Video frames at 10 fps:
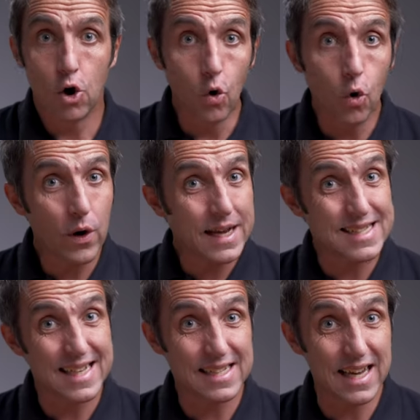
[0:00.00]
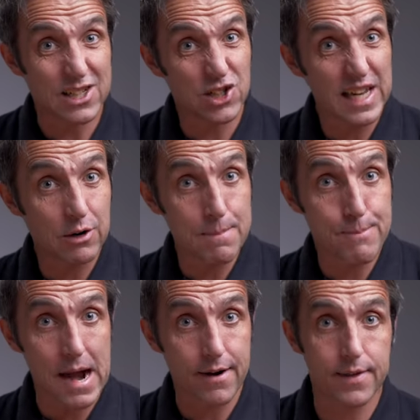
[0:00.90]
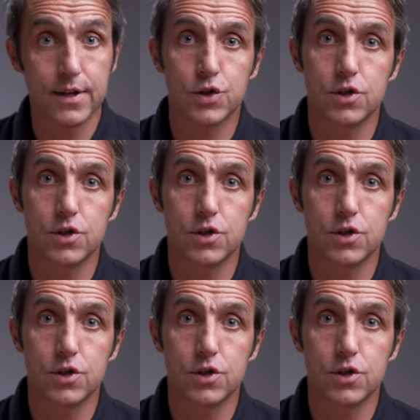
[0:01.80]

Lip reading: Or is this a secret barrier that's